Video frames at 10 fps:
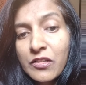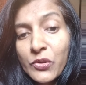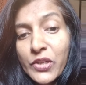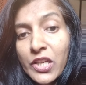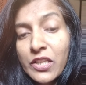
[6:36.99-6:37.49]

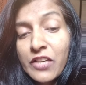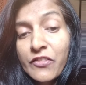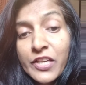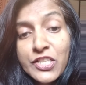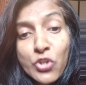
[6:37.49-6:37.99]
Okay, they
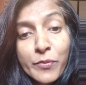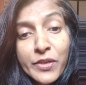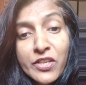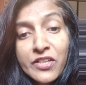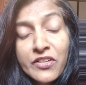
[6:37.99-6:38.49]
have
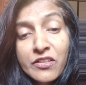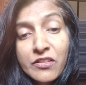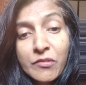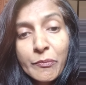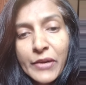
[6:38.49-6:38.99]
exorbitant
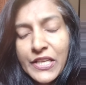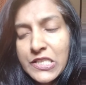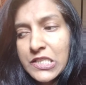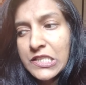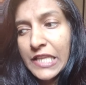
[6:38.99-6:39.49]

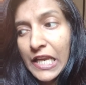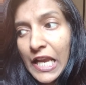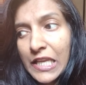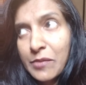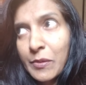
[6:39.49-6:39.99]
prices. Like
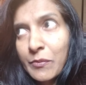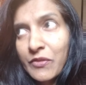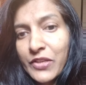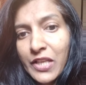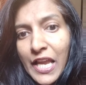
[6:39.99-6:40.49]
I
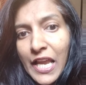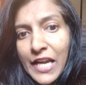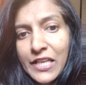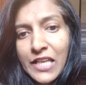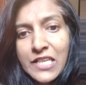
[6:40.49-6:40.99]
remember when I
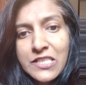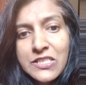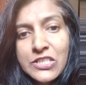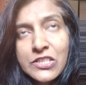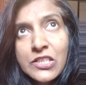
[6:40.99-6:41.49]
had an
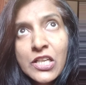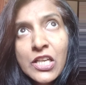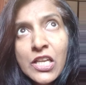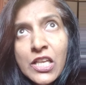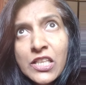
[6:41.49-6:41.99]
accident,
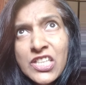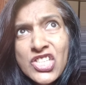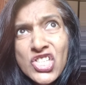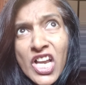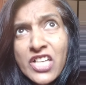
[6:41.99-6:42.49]
they
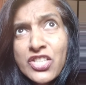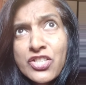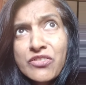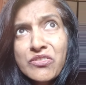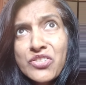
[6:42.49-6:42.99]

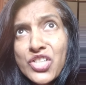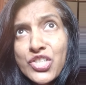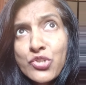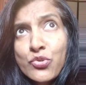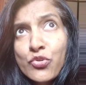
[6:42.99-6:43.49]
charged
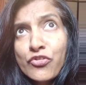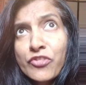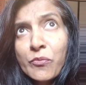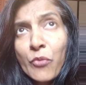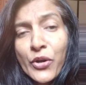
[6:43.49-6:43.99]
just to go
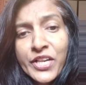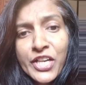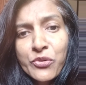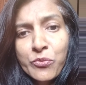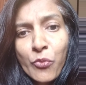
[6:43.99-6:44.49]
from point
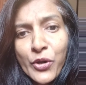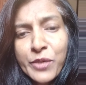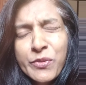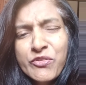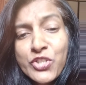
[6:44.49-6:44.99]
A to
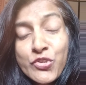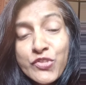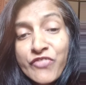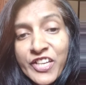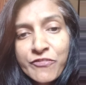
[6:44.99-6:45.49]
point B, which
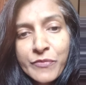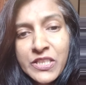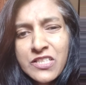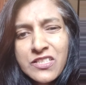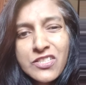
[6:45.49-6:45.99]
was 5
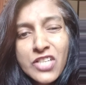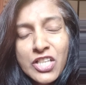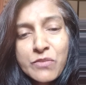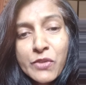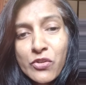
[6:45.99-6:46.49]
minutes. They
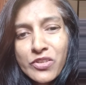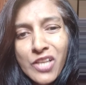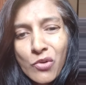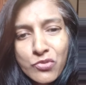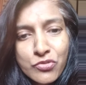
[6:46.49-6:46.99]
charged me around
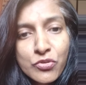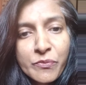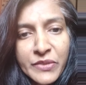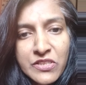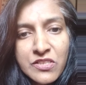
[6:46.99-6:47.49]
1,000
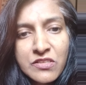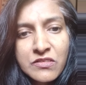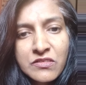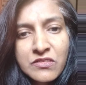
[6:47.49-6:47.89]
rupees